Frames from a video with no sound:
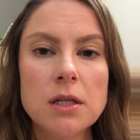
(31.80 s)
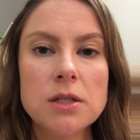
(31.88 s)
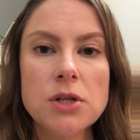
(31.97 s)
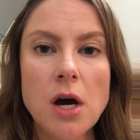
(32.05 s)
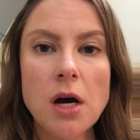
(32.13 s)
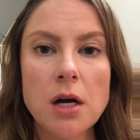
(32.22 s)

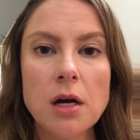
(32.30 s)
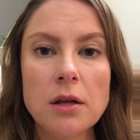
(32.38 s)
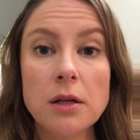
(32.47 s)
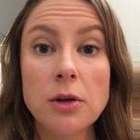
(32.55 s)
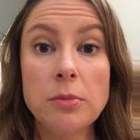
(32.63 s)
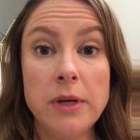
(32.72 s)
talk a
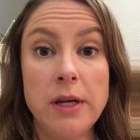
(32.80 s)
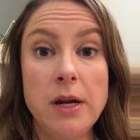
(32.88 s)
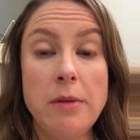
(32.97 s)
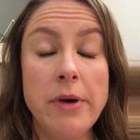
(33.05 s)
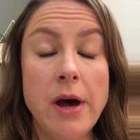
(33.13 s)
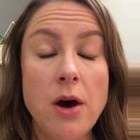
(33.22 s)
little bit
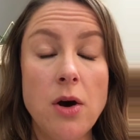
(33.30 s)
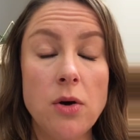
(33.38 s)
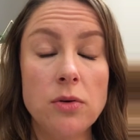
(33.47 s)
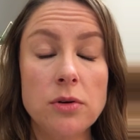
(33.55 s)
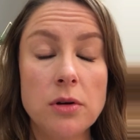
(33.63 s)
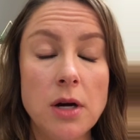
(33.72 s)

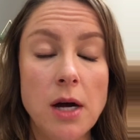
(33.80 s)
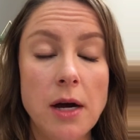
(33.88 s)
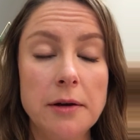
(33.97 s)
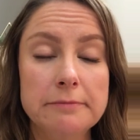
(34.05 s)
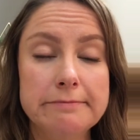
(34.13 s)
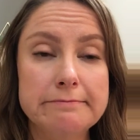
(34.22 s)
about
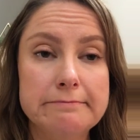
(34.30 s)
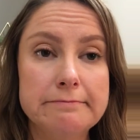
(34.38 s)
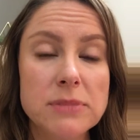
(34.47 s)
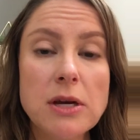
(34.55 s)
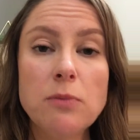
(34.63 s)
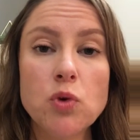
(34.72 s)

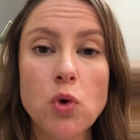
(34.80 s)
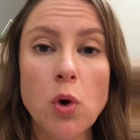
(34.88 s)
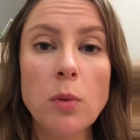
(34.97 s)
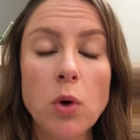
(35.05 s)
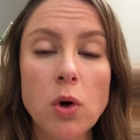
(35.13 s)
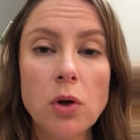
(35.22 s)
some
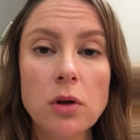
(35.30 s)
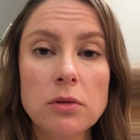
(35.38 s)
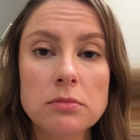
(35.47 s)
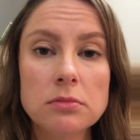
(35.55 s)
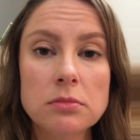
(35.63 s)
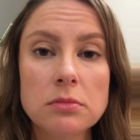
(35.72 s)
normal
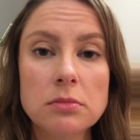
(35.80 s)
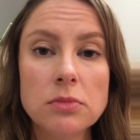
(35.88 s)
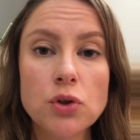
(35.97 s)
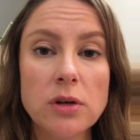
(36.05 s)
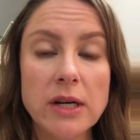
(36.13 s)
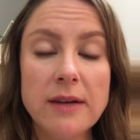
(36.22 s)

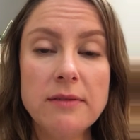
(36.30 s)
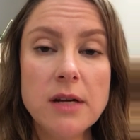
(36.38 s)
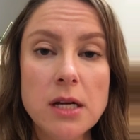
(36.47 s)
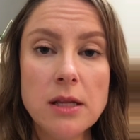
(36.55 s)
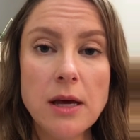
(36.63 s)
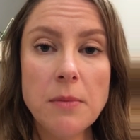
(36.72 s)

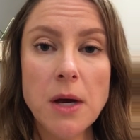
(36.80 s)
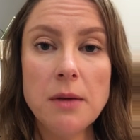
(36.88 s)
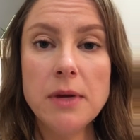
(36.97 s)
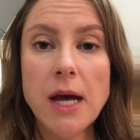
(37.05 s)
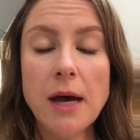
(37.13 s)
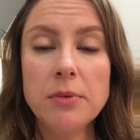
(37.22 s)
grieving that might
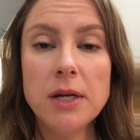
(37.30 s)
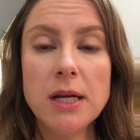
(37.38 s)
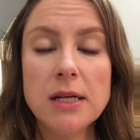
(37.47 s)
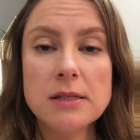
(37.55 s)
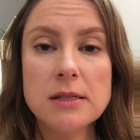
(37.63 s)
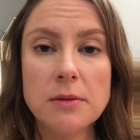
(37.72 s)
be
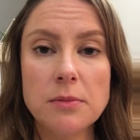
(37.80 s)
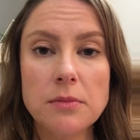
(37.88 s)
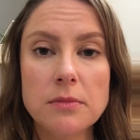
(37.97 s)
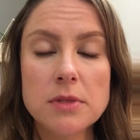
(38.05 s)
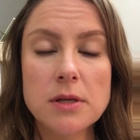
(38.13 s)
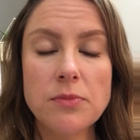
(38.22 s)
happening and
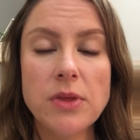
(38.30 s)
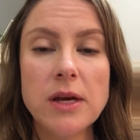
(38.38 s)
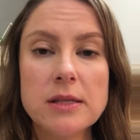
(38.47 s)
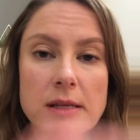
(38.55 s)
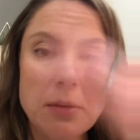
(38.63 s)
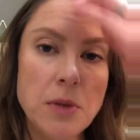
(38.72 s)
some
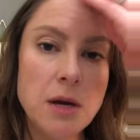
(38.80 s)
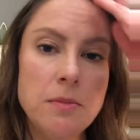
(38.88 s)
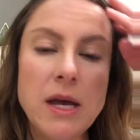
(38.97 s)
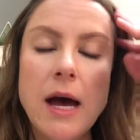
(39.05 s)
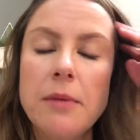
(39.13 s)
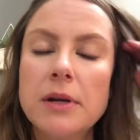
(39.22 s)
things that might
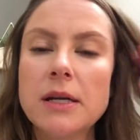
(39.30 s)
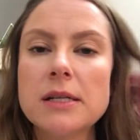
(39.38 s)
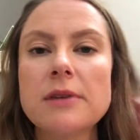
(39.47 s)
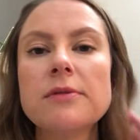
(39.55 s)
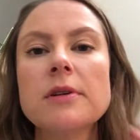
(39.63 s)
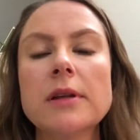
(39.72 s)
be happening
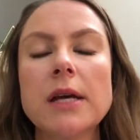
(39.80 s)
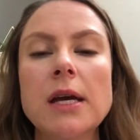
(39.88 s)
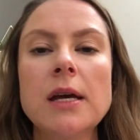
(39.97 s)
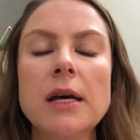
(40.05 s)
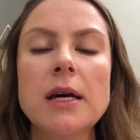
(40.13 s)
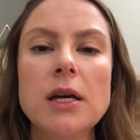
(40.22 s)

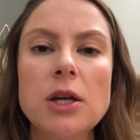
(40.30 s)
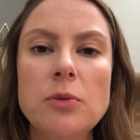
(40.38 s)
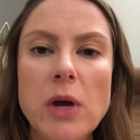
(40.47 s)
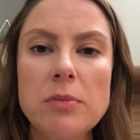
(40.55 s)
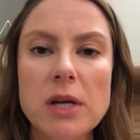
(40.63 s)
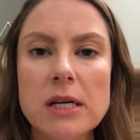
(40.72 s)
differently. You
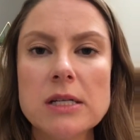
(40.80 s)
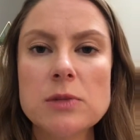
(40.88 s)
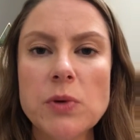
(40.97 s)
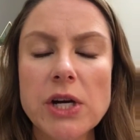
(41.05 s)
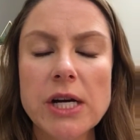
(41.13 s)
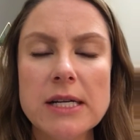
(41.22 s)
may be
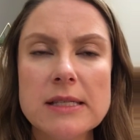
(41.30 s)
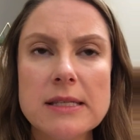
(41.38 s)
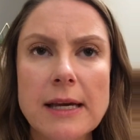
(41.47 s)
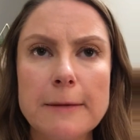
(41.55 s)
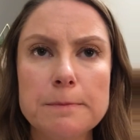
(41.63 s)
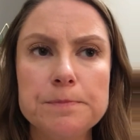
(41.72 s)

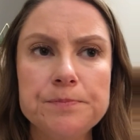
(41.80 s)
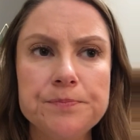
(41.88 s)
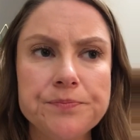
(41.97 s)
experiencing